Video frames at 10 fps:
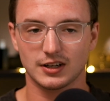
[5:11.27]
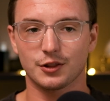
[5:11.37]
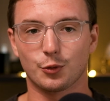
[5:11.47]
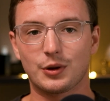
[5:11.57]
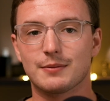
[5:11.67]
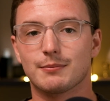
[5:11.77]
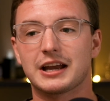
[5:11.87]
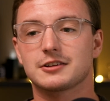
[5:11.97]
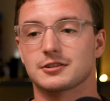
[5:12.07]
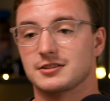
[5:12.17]
the way the
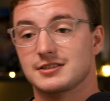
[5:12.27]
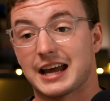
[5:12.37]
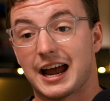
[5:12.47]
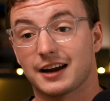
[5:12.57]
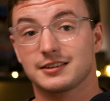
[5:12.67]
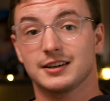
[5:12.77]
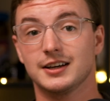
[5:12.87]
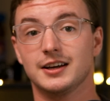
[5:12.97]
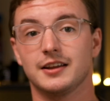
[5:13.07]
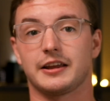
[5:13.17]
mics are stacked.
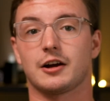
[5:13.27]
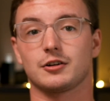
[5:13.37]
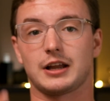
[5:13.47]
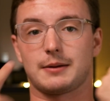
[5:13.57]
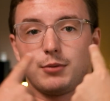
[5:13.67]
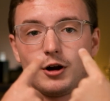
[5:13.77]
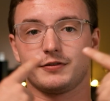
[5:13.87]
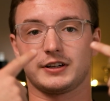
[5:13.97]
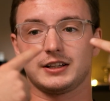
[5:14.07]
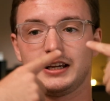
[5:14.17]
They aren't like
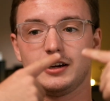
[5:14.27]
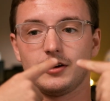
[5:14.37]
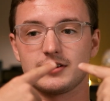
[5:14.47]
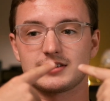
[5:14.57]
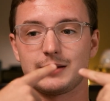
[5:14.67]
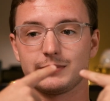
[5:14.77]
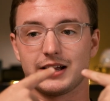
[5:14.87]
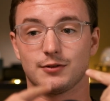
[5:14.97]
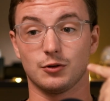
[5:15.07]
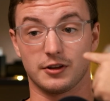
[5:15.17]
perfectly on the same
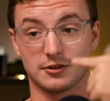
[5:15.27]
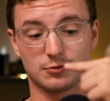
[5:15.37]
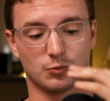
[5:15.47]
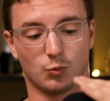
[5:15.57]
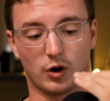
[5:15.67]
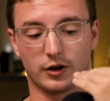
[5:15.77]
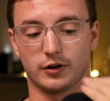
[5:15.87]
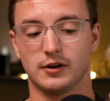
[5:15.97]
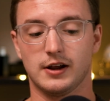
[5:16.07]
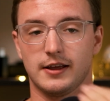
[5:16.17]
level. This
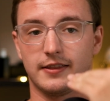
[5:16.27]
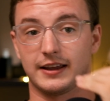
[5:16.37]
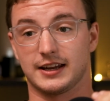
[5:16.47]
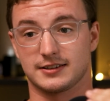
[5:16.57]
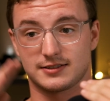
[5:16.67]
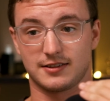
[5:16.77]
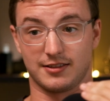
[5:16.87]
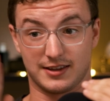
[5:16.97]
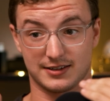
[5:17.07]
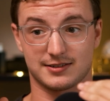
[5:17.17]
one that gets
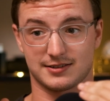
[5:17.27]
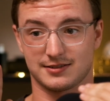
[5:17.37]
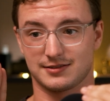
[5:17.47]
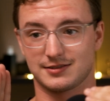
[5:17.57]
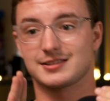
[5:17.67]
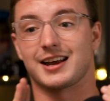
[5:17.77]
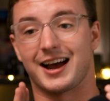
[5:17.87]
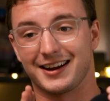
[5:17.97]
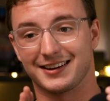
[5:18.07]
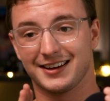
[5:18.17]
this
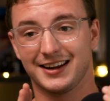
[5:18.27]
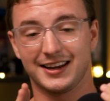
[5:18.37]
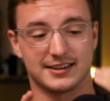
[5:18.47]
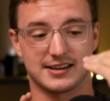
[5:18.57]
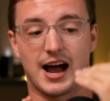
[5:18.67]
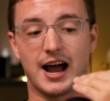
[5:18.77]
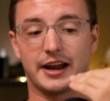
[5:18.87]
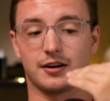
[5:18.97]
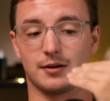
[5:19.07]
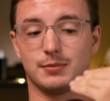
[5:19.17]
side is
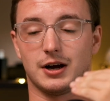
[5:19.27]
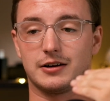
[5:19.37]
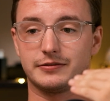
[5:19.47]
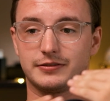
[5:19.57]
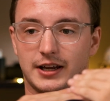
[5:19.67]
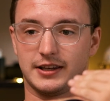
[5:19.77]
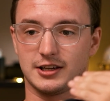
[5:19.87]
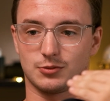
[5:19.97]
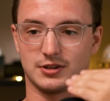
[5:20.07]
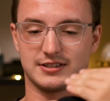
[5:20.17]
higher above and
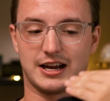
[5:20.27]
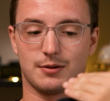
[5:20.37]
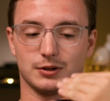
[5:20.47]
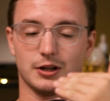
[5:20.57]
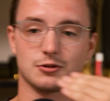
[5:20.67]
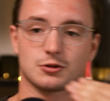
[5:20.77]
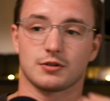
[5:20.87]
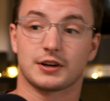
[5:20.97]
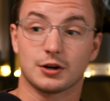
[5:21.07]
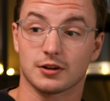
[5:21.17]
this one's down below. So
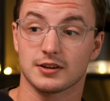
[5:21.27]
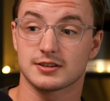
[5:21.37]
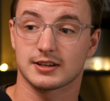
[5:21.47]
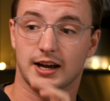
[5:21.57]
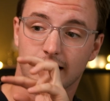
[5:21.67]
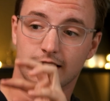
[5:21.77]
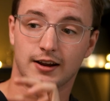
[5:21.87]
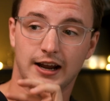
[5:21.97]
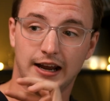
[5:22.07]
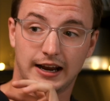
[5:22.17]
if I go to this side,
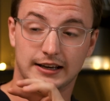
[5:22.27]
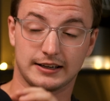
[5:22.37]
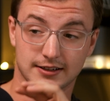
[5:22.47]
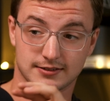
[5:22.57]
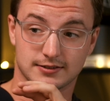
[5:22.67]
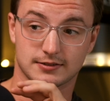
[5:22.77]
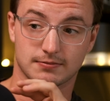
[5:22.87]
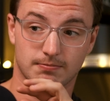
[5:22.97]
it gets